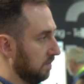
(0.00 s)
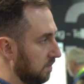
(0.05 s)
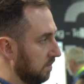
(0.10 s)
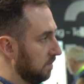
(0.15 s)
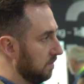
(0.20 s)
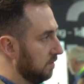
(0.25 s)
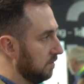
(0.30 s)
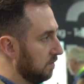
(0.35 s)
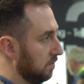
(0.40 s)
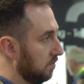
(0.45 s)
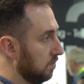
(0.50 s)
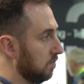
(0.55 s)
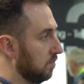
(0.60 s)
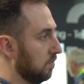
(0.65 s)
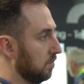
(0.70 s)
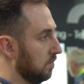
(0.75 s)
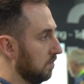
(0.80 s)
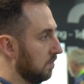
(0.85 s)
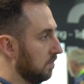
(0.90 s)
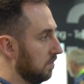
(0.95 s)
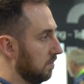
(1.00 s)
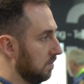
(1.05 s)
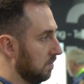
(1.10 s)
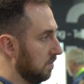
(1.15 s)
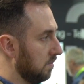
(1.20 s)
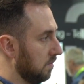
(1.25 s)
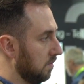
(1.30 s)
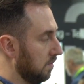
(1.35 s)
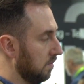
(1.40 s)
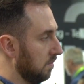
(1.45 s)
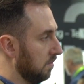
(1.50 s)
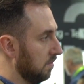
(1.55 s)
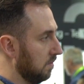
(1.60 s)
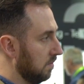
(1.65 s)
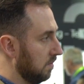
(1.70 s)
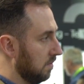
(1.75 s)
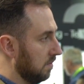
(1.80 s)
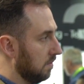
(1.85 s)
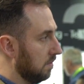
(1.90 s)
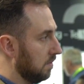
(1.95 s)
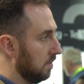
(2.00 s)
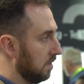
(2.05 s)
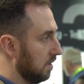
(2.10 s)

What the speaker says: (silent)